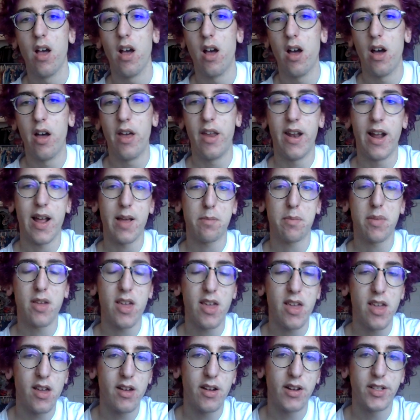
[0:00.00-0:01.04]
an
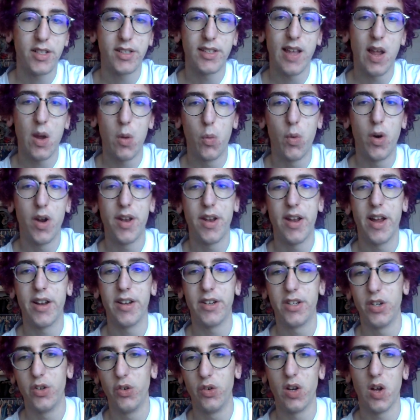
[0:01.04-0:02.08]
IP, let's say
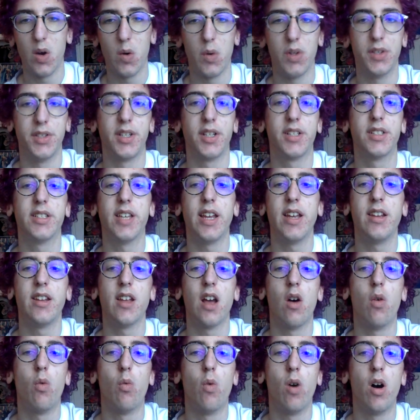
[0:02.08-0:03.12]

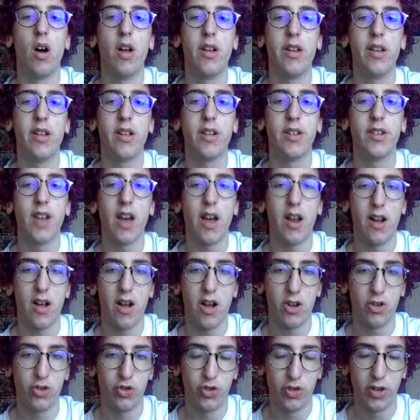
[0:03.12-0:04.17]

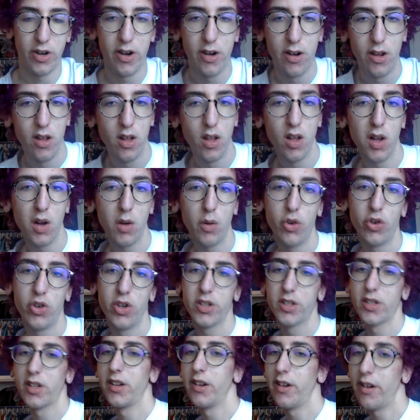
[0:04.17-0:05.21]
192.168.1.100, which
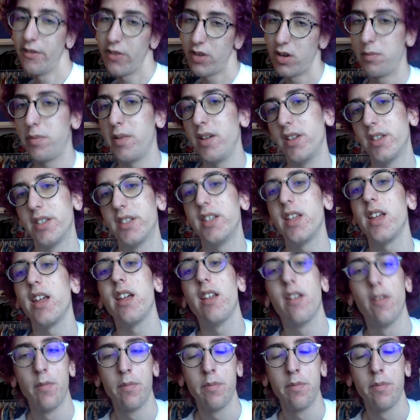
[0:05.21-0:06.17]
is another PC.